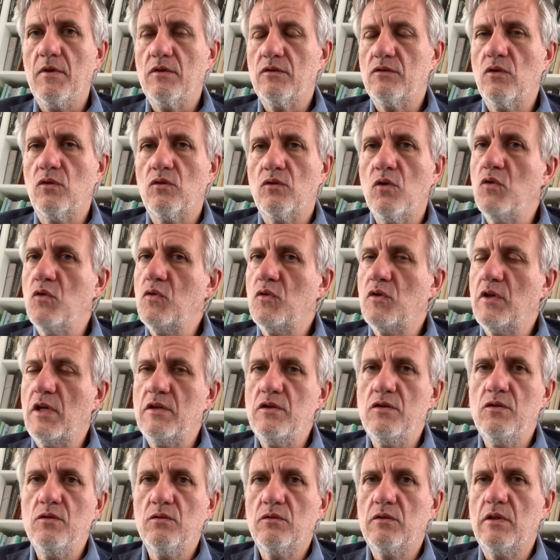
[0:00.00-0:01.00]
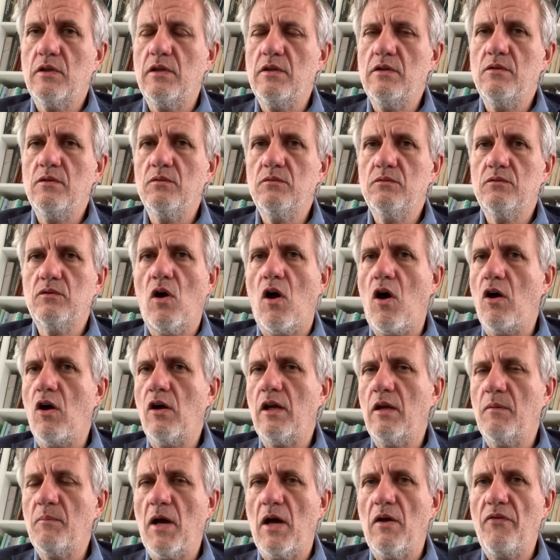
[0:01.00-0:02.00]
So can you
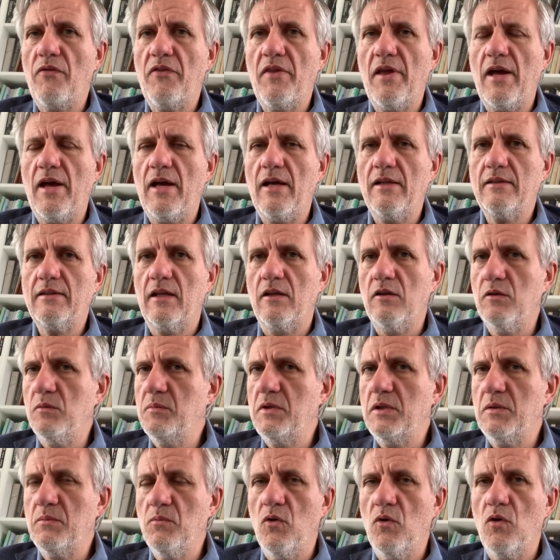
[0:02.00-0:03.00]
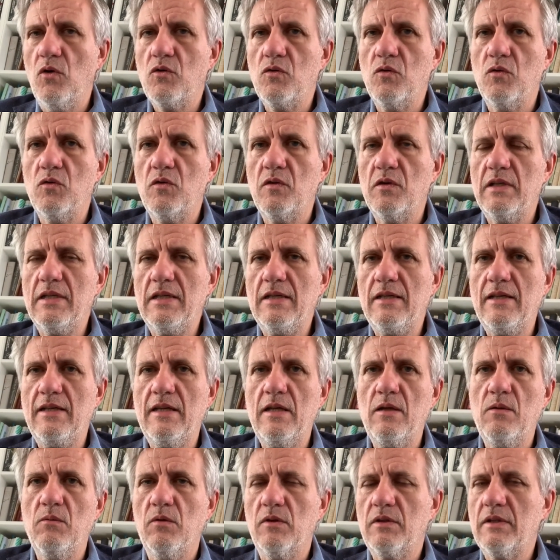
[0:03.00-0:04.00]
talk about that a little bit more
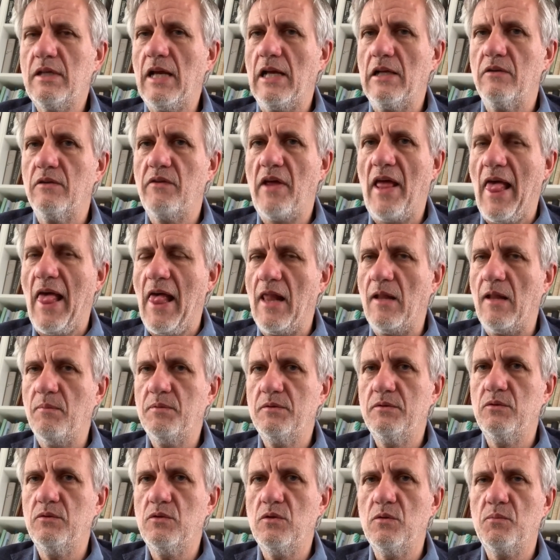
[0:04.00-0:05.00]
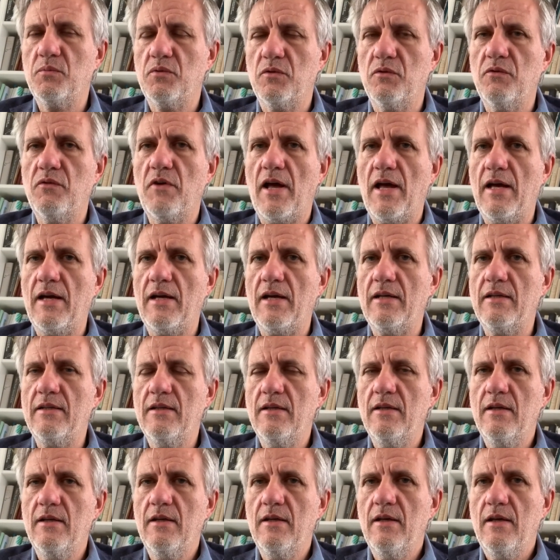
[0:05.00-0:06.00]
concretely? What kind of help do you provide
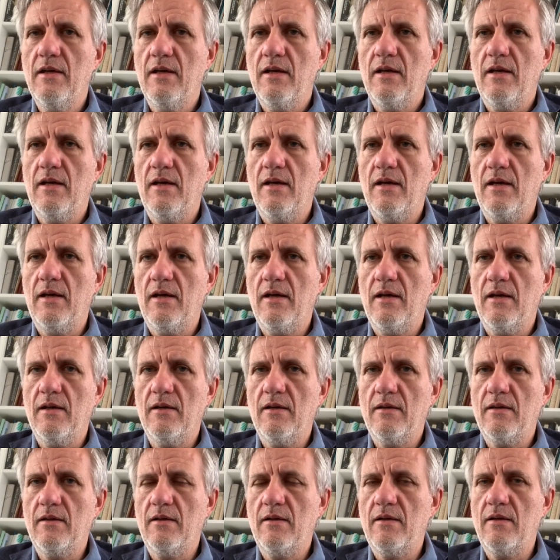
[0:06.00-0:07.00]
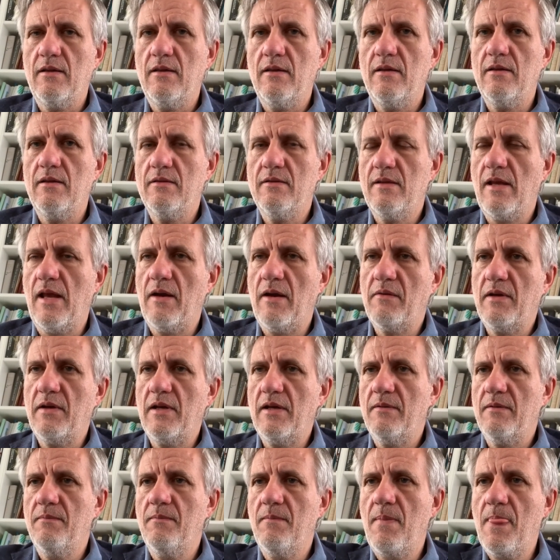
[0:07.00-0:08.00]
in this
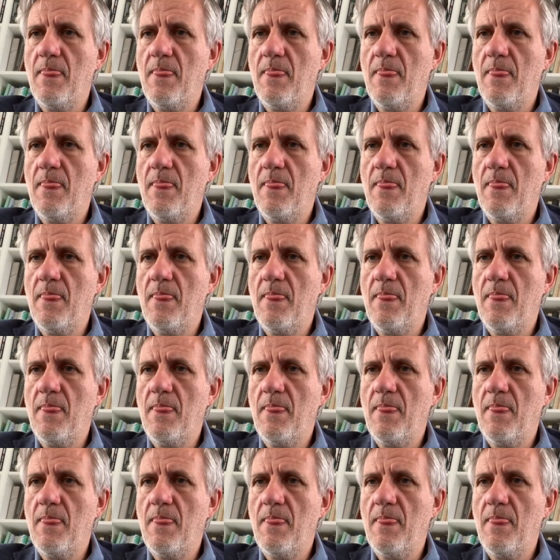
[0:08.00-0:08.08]
area?